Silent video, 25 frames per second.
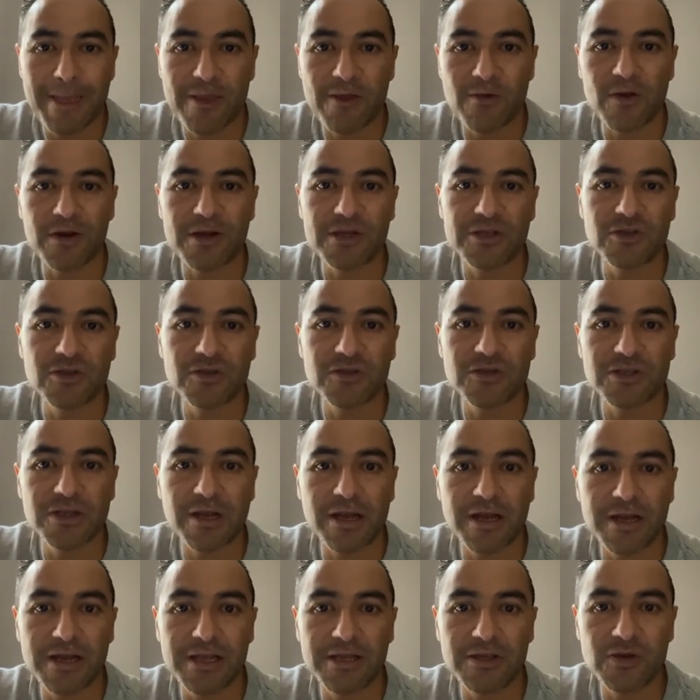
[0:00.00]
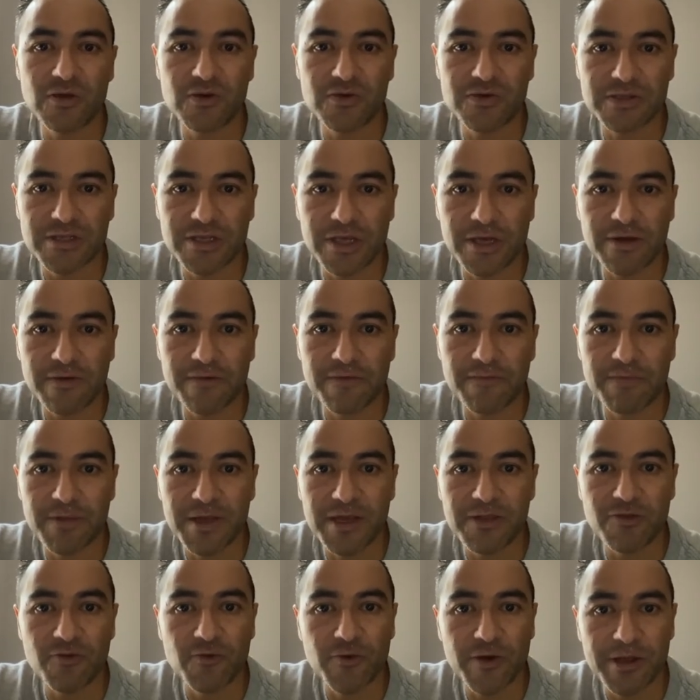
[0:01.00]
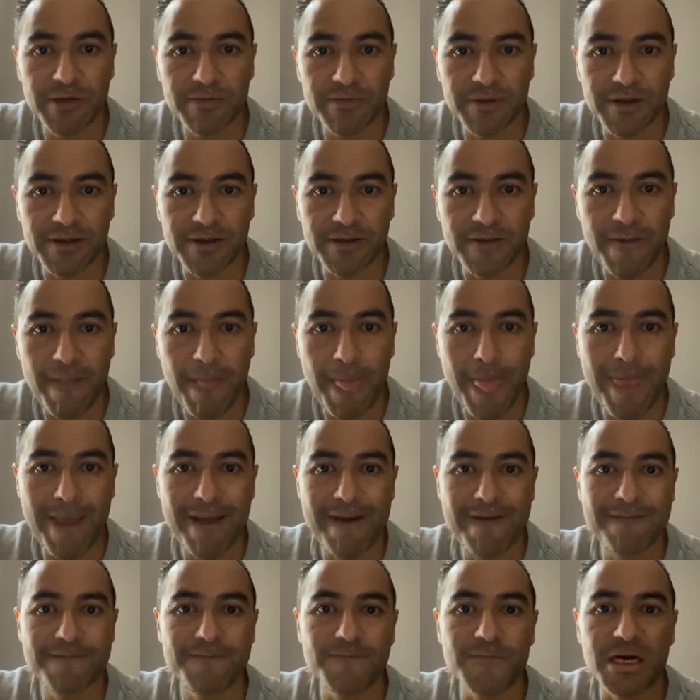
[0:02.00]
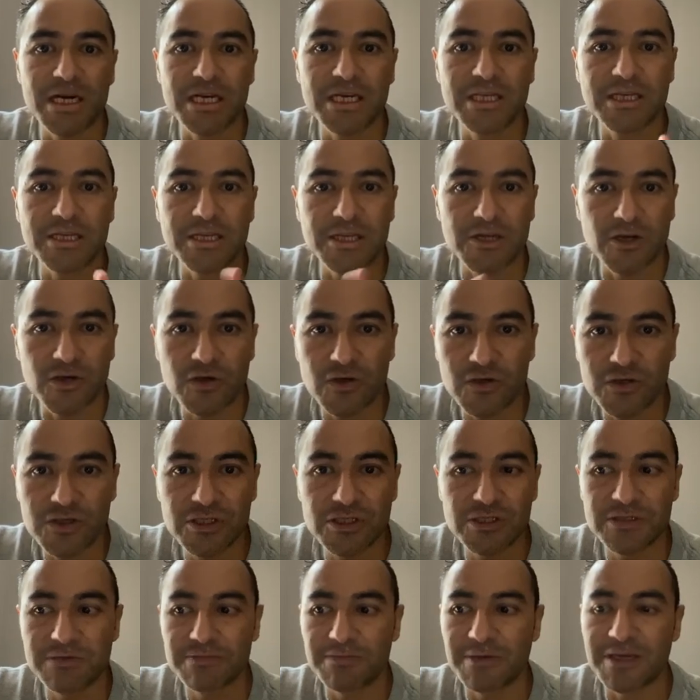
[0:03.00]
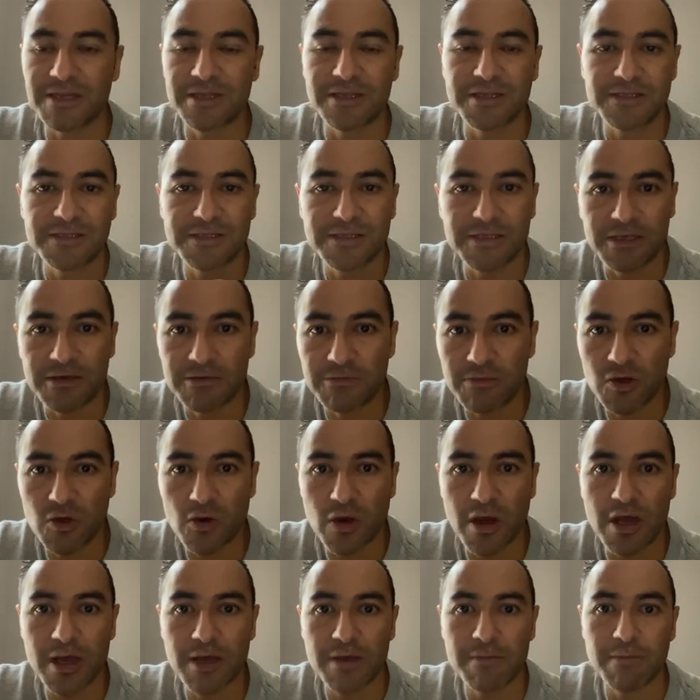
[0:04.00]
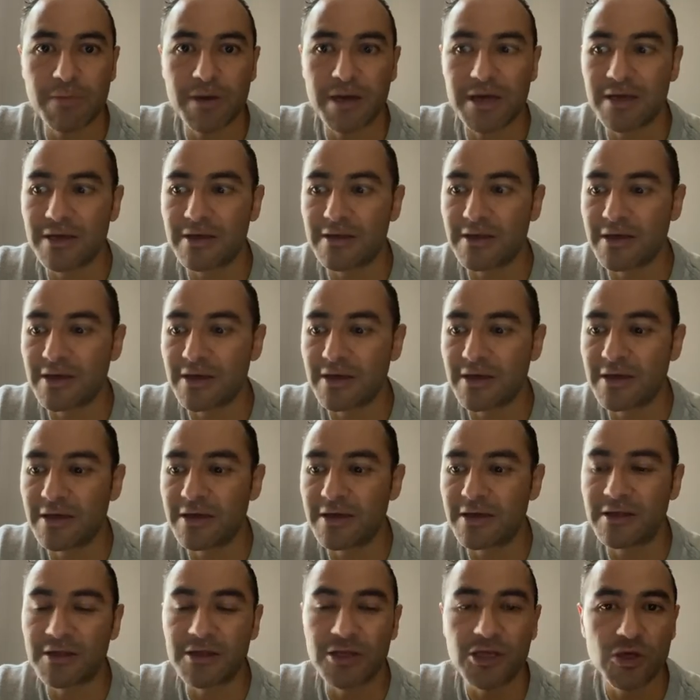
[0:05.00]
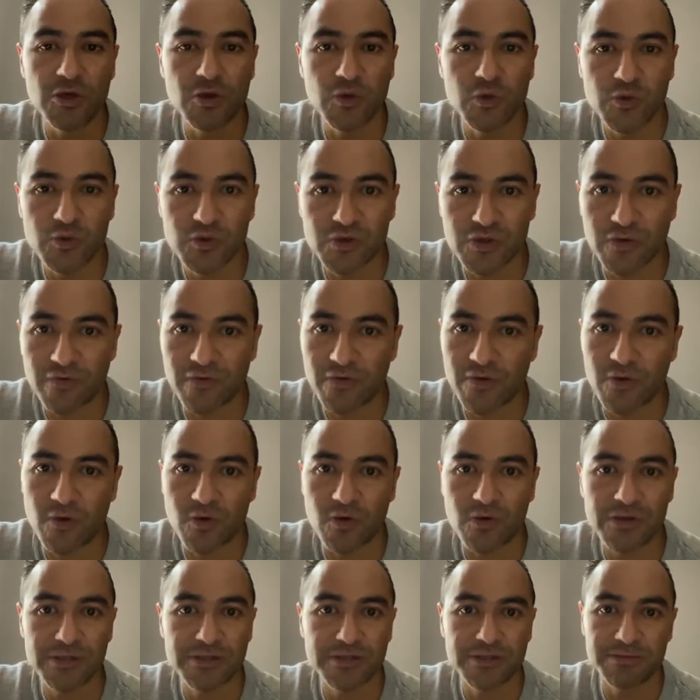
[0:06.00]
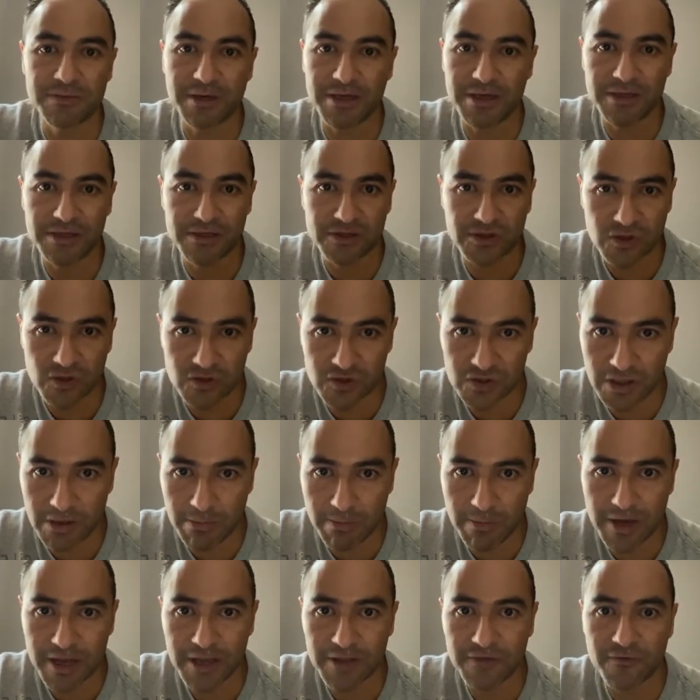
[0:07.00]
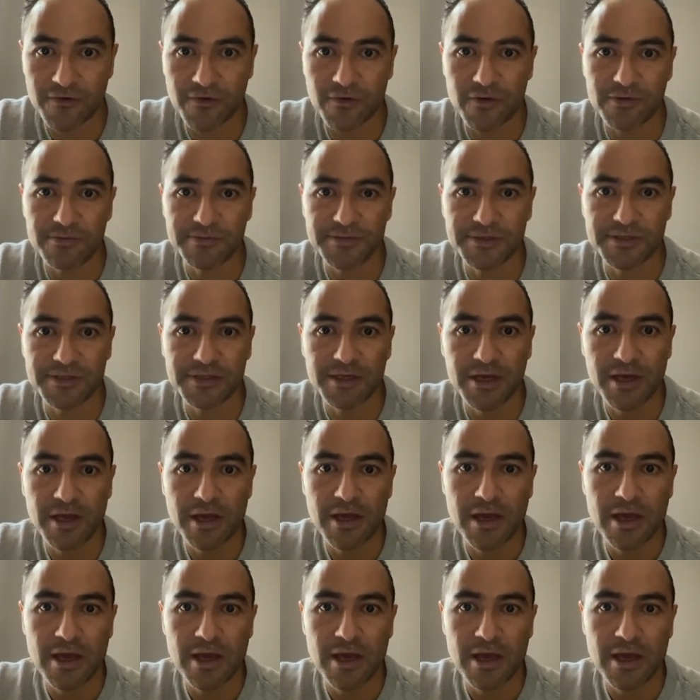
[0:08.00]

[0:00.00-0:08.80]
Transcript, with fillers: You are just letting yourself be driven by the noise, by the stimuli, by the news, of course, by the social platforms,